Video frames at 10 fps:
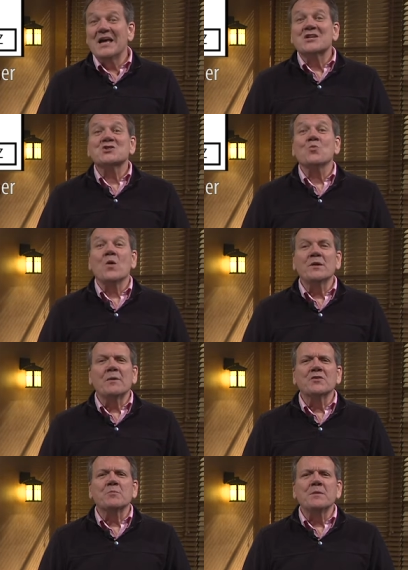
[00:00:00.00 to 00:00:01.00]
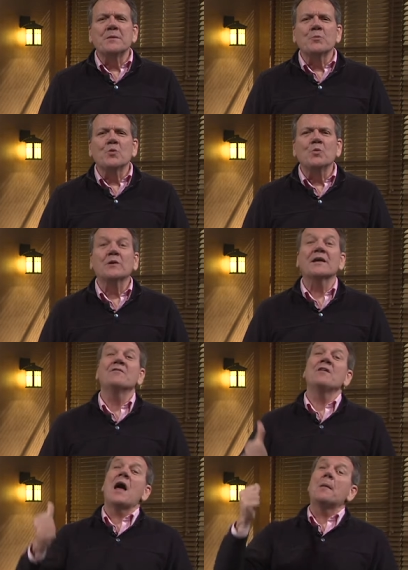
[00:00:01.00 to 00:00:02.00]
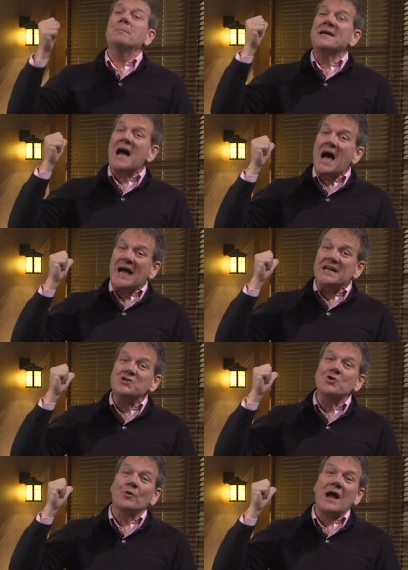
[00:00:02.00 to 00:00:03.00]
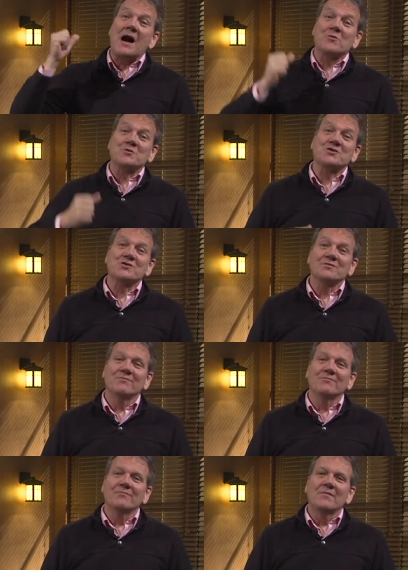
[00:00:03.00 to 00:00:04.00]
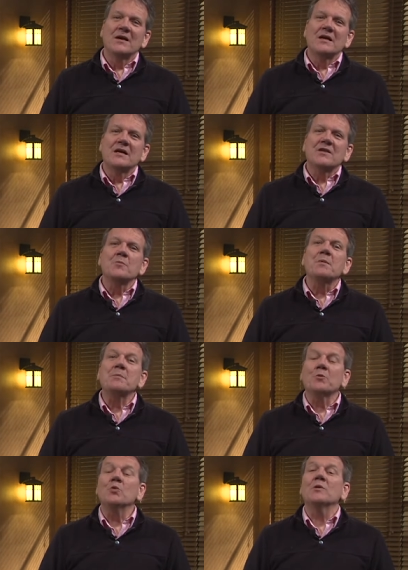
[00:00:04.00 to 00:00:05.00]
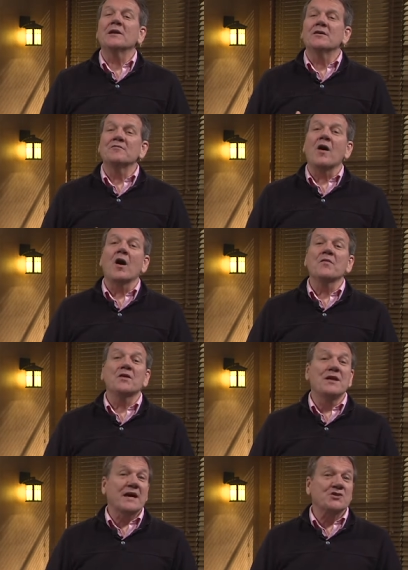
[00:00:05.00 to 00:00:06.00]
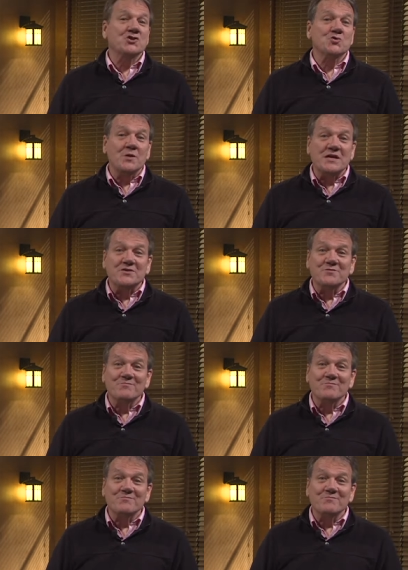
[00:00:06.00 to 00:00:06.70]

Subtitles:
So what about the people who live behind your house? The people who live on the next street?